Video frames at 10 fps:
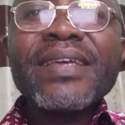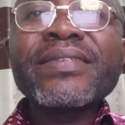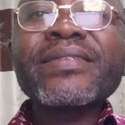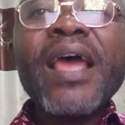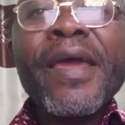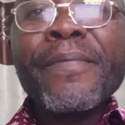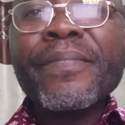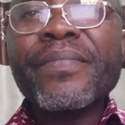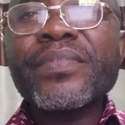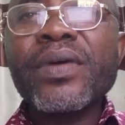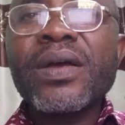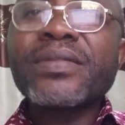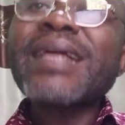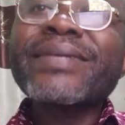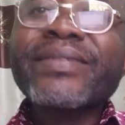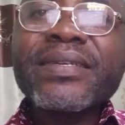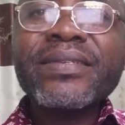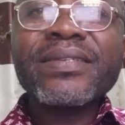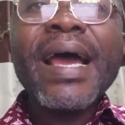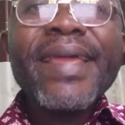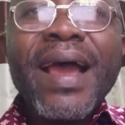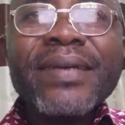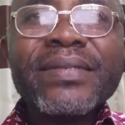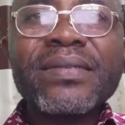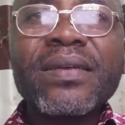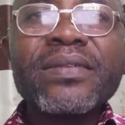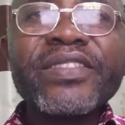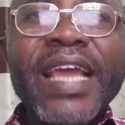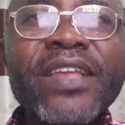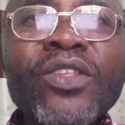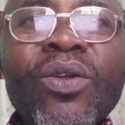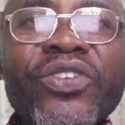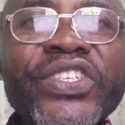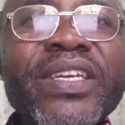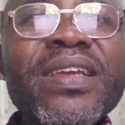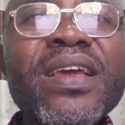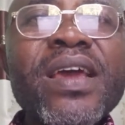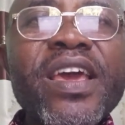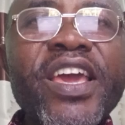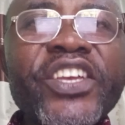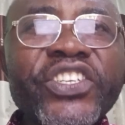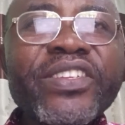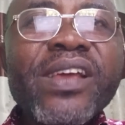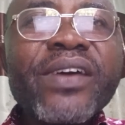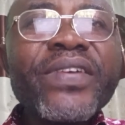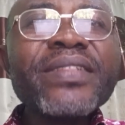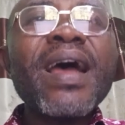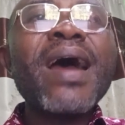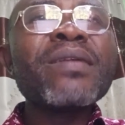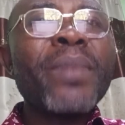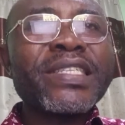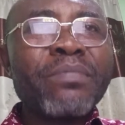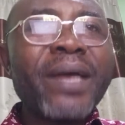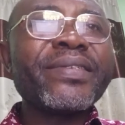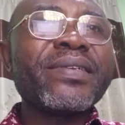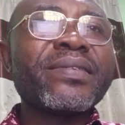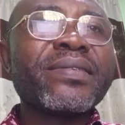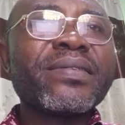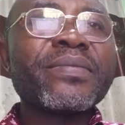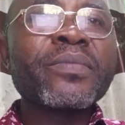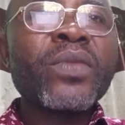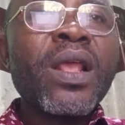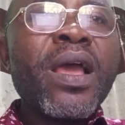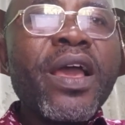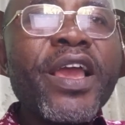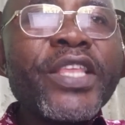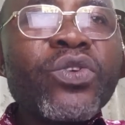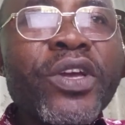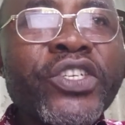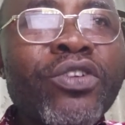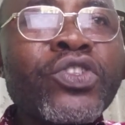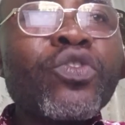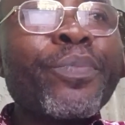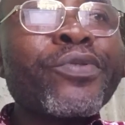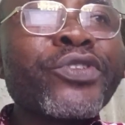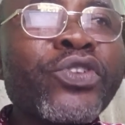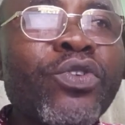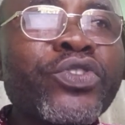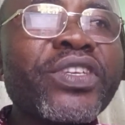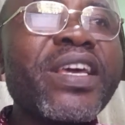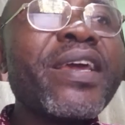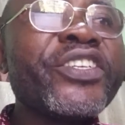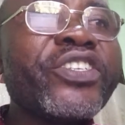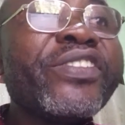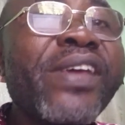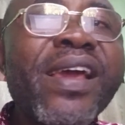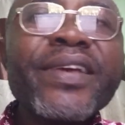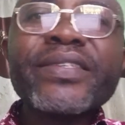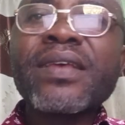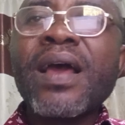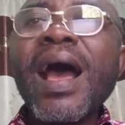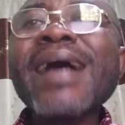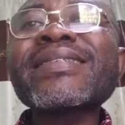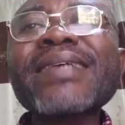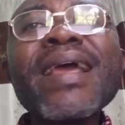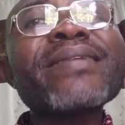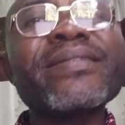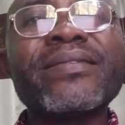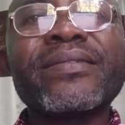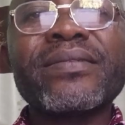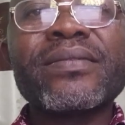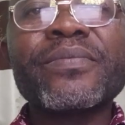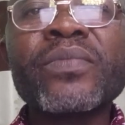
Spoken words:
in STEM, that is science, technology, engineering, and mathematics, education to produce engineers and scientists.